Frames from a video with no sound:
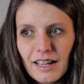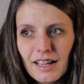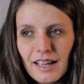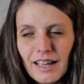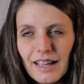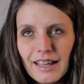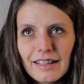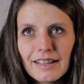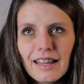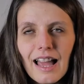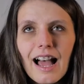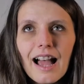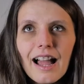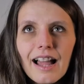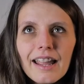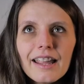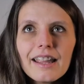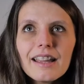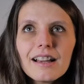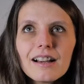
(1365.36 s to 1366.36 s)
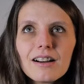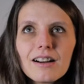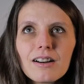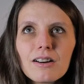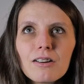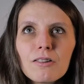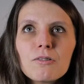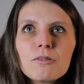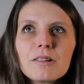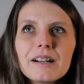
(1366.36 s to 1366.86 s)
and I
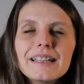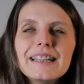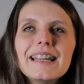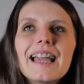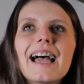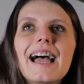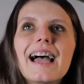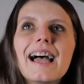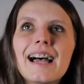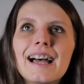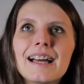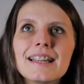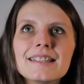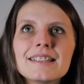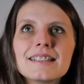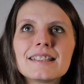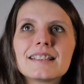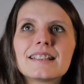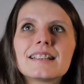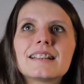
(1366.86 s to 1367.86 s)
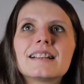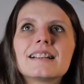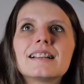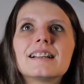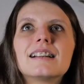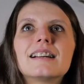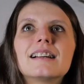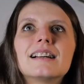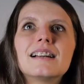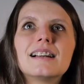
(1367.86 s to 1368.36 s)
already had
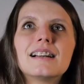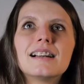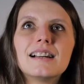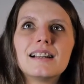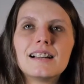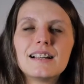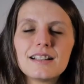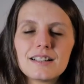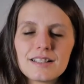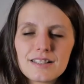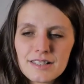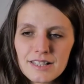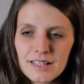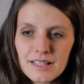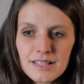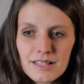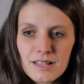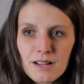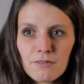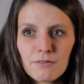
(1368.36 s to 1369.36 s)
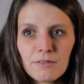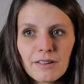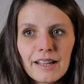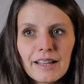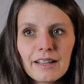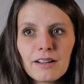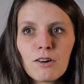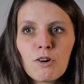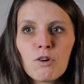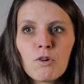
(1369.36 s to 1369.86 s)
a season
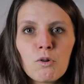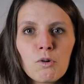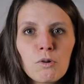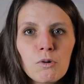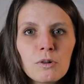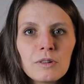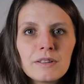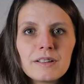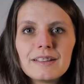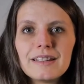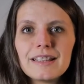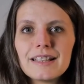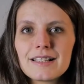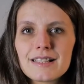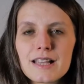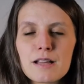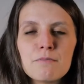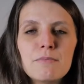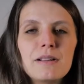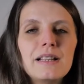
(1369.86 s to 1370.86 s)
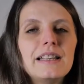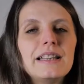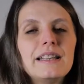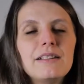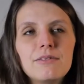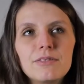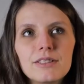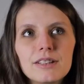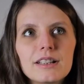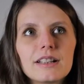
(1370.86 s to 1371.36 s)
when all the things I
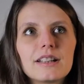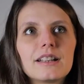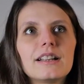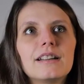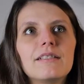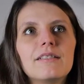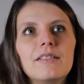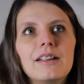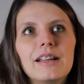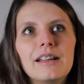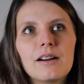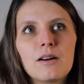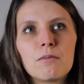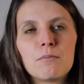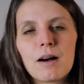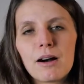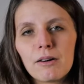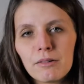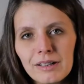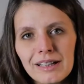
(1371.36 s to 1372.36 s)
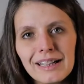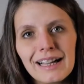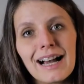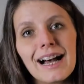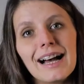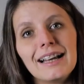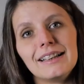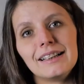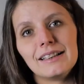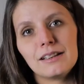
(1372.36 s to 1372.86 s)
believed about
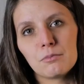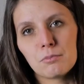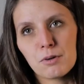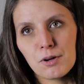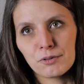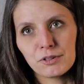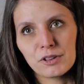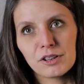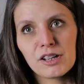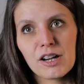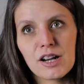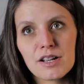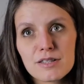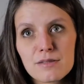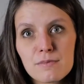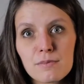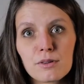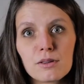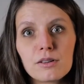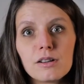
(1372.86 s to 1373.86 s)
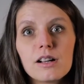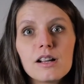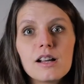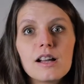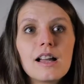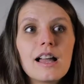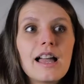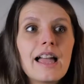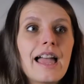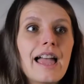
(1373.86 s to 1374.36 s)
God and about the gospel
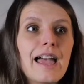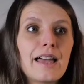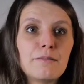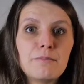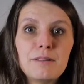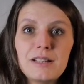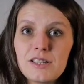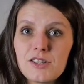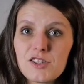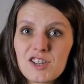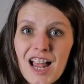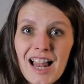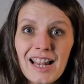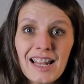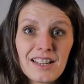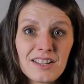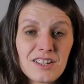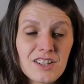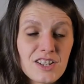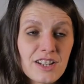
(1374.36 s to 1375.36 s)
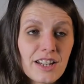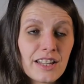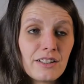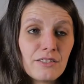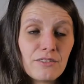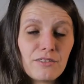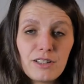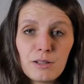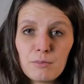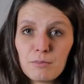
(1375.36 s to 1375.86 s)
had been challenged
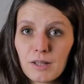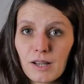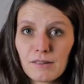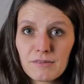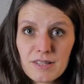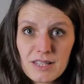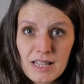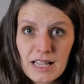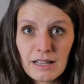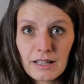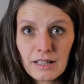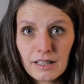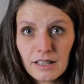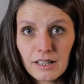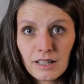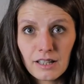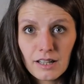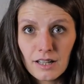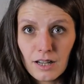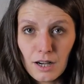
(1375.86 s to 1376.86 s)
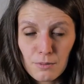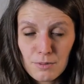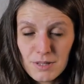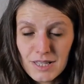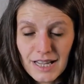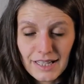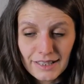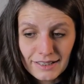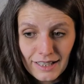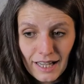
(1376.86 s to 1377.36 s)
and flipped upside, uh,
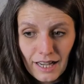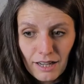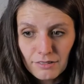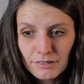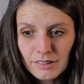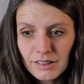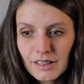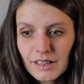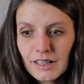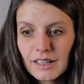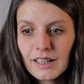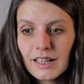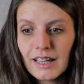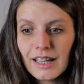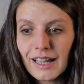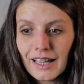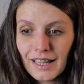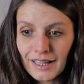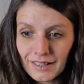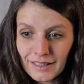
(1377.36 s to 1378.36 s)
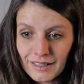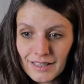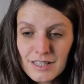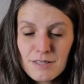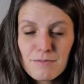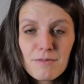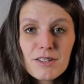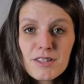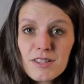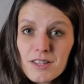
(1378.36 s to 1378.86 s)
upside down. And
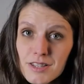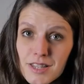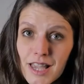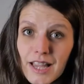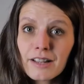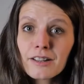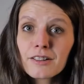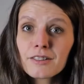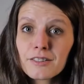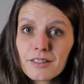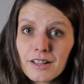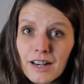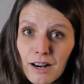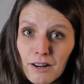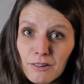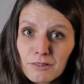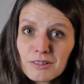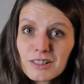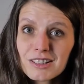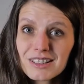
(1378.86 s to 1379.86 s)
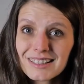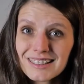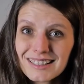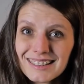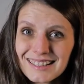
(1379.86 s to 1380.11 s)
this was the second round.